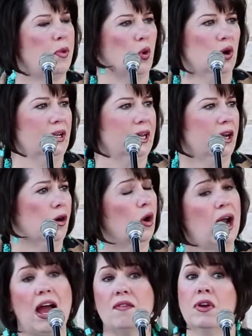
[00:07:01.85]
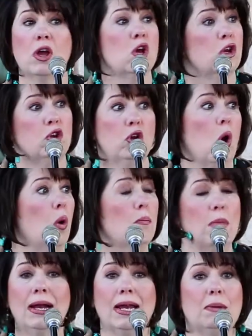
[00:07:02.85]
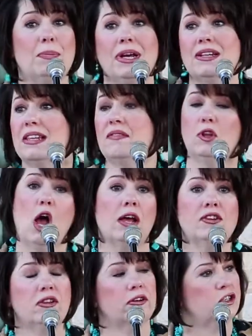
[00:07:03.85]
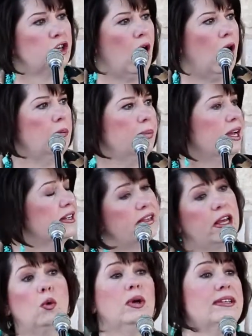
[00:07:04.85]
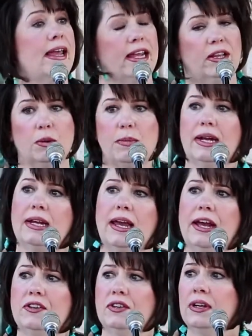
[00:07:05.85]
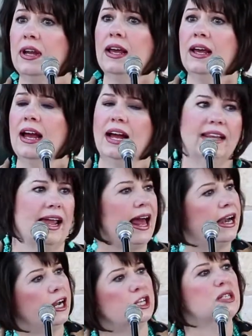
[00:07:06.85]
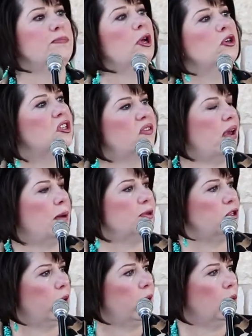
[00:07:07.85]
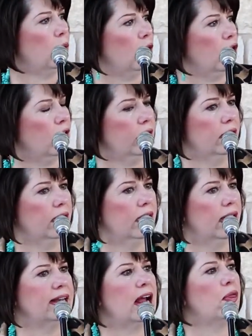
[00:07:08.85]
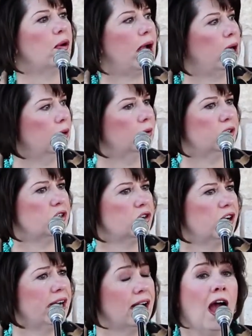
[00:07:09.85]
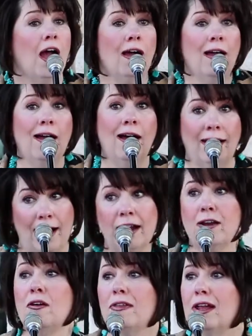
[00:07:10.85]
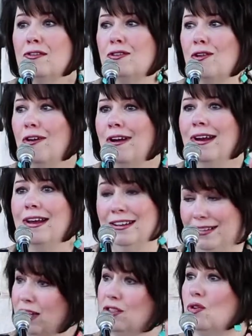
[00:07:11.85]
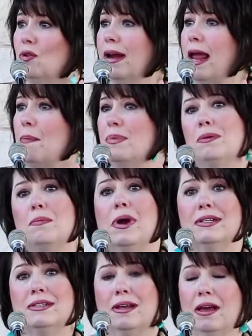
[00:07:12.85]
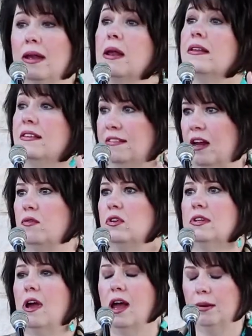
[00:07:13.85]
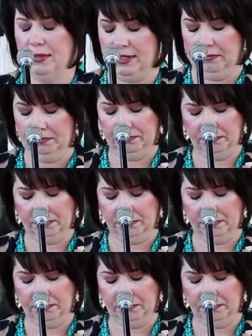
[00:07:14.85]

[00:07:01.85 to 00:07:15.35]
poorly or have no money because they've lost their job, because they quit taking their medication, and they had an explosive episode at work, and now they're out on the street. And I know that story because that story happened to my son several times.